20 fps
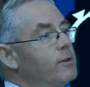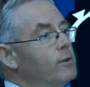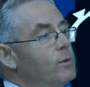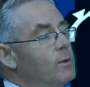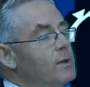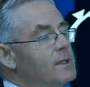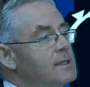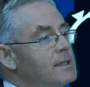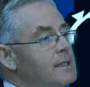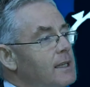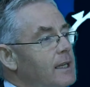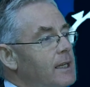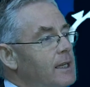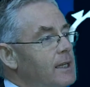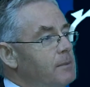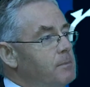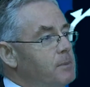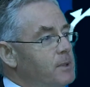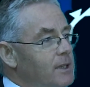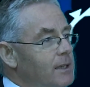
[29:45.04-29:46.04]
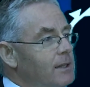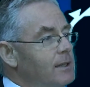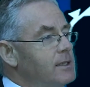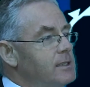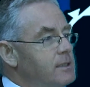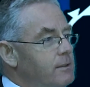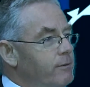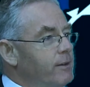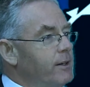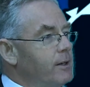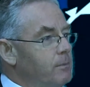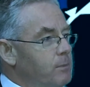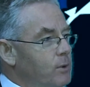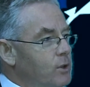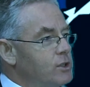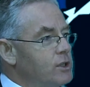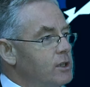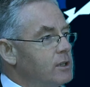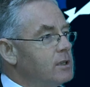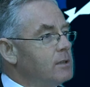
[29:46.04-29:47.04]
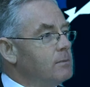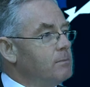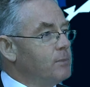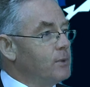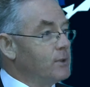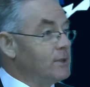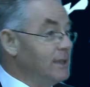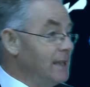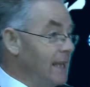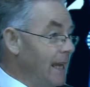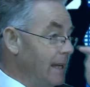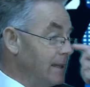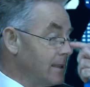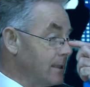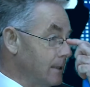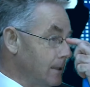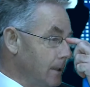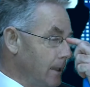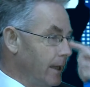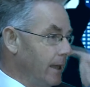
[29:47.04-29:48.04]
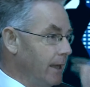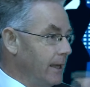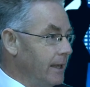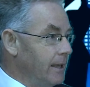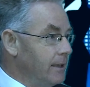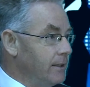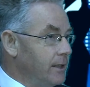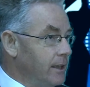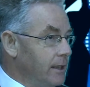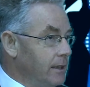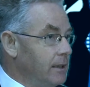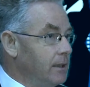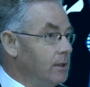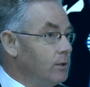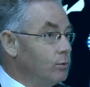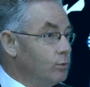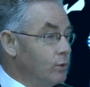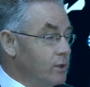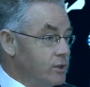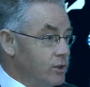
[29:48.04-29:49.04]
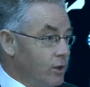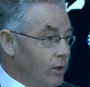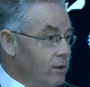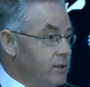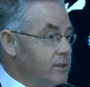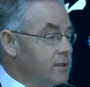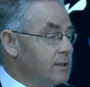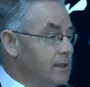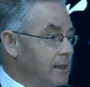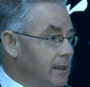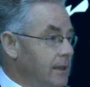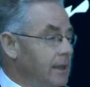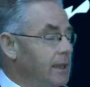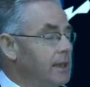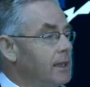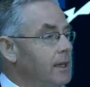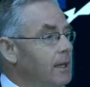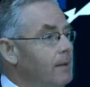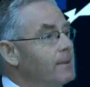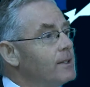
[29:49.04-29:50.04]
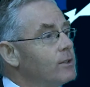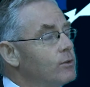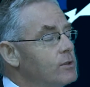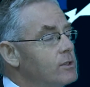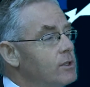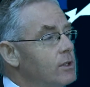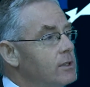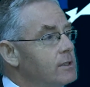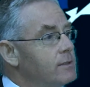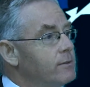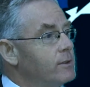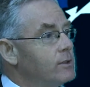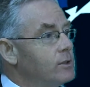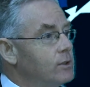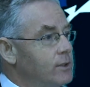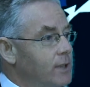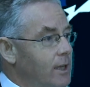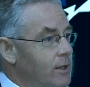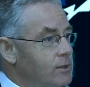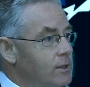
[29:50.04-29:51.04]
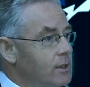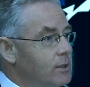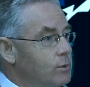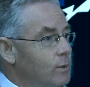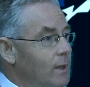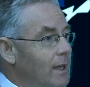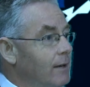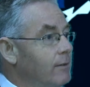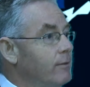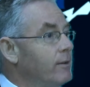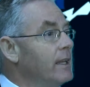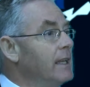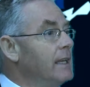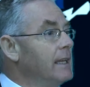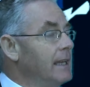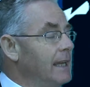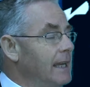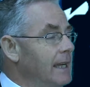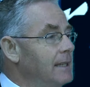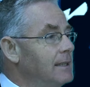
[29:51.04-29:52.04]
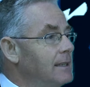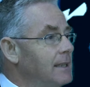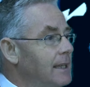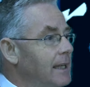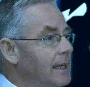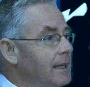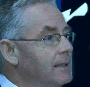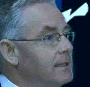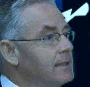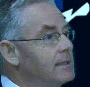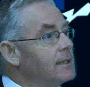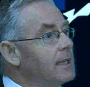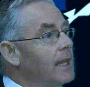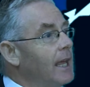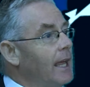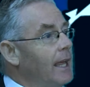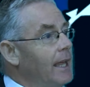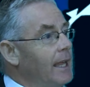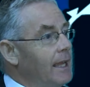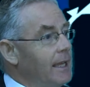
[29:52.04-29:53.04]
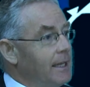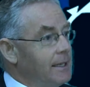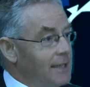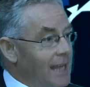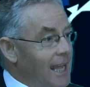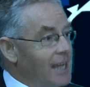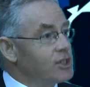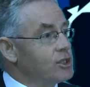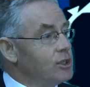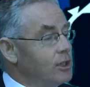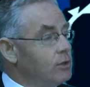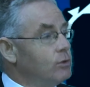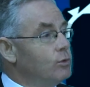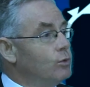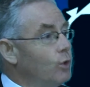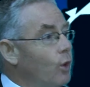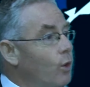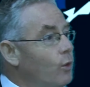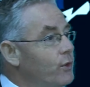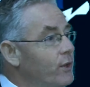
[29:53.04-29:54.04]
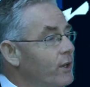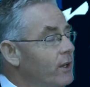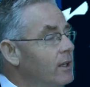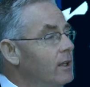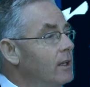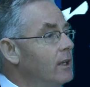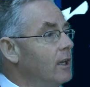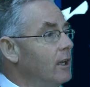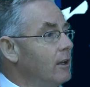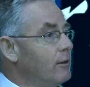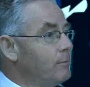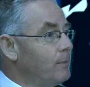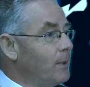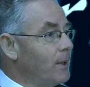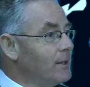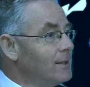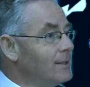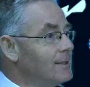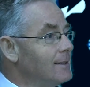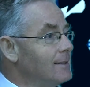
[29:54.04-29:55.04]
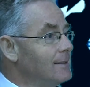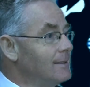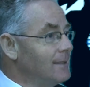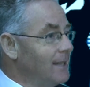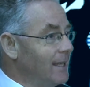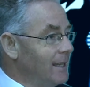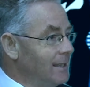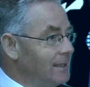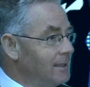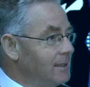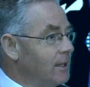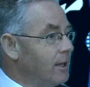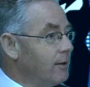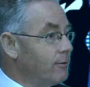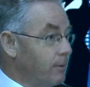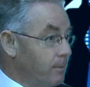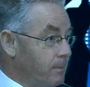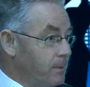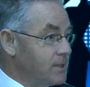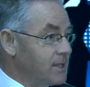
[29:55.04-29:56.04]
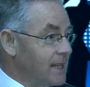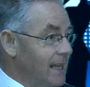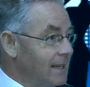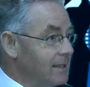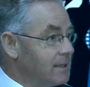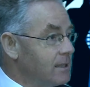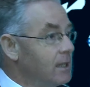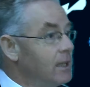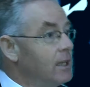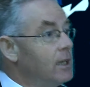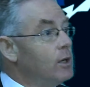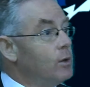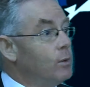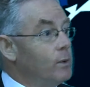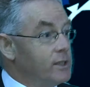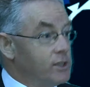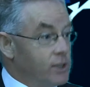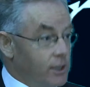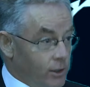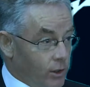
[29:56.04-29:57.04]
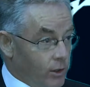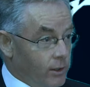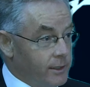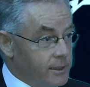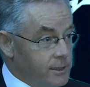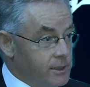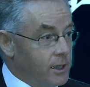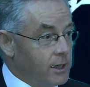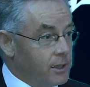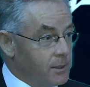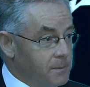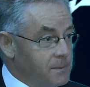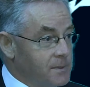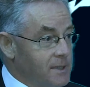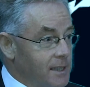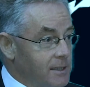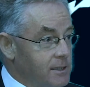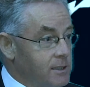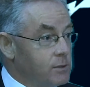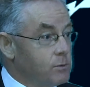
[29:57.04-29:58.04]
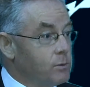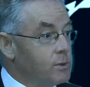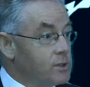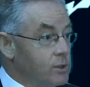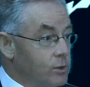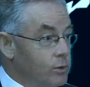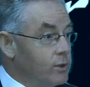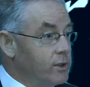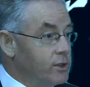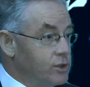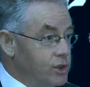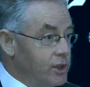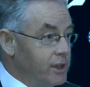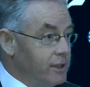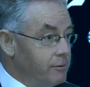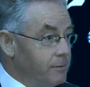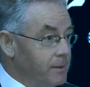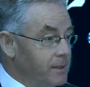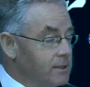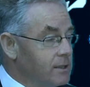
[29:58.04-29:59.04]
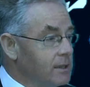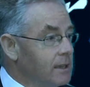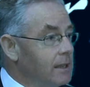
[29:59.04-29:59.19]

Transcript: was a particularly severe budget, but yet the economic results for 2012 indicated a national growth of 0.9%, which in all the circumstances was a good achievement.